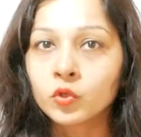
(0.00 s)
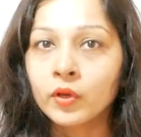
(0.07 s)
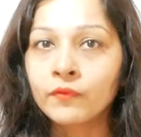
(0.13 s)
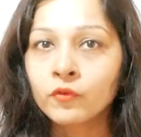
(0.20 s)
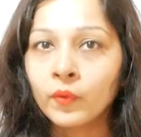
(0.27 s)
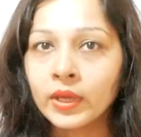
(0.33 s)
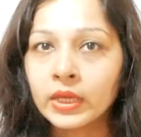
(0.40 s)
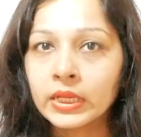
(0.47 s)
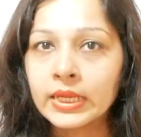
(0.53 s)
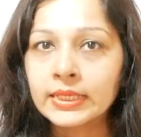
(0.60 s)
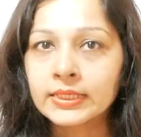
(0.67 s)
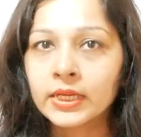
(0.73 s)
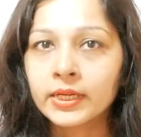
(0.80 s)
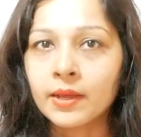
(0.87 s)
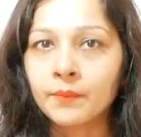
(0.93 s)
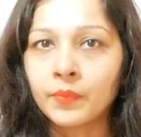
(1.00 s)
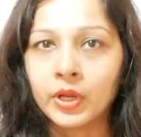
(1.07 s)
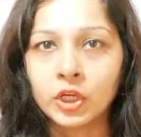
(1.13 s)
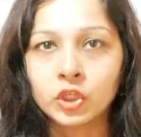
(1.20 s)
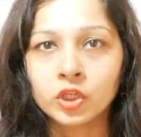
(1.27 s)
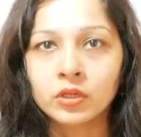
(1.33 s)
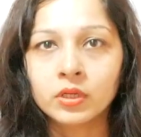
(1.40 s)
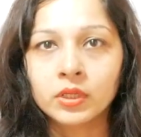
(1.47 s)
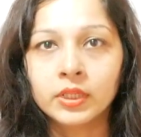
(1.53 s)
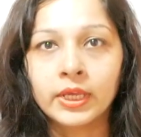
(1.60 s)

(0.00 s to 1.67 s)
if you increase the temperature,